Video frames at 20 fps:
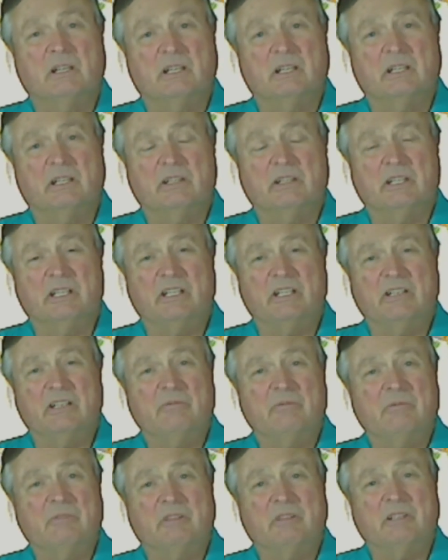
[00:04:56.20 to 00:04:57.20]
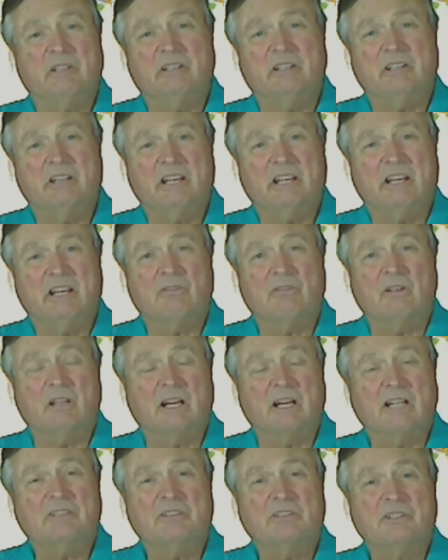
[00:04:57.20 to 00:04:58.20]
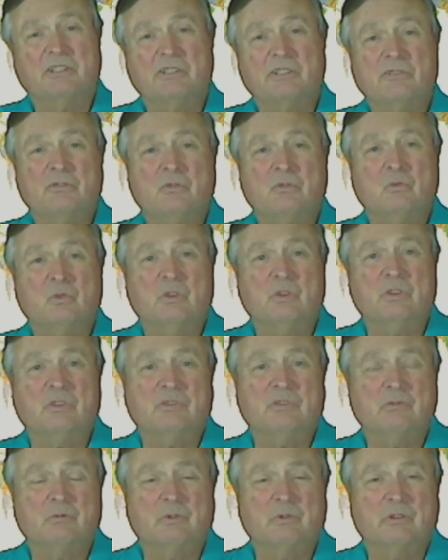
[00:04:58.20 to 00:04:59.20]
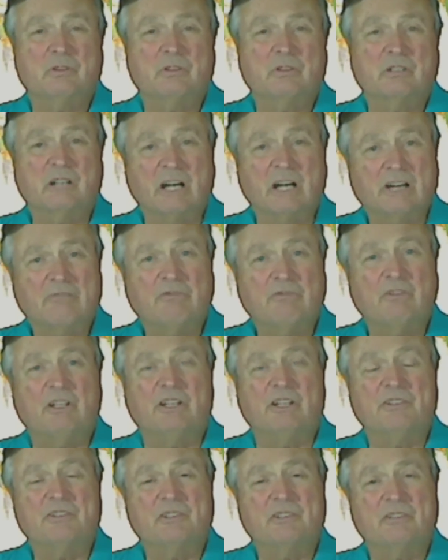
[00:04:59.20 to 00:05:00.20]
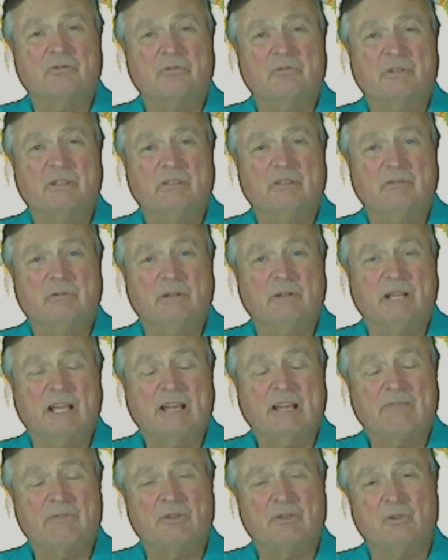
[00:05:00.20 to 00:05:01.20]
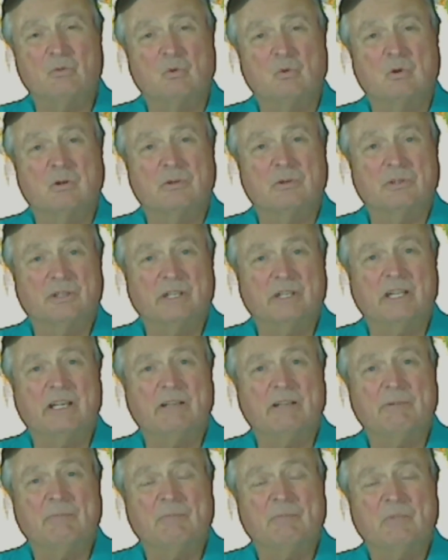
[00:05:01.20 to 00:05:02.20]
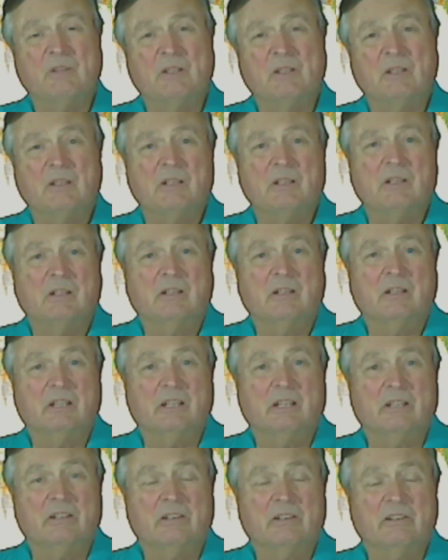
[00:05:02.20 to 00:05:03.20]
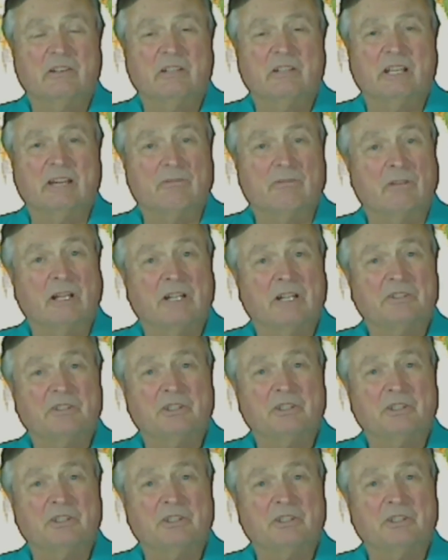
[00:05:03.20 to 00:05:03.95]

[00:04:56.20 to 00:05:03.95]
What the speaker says: and they have a lot to do with the conflicts that we have in the world today. And they have a lot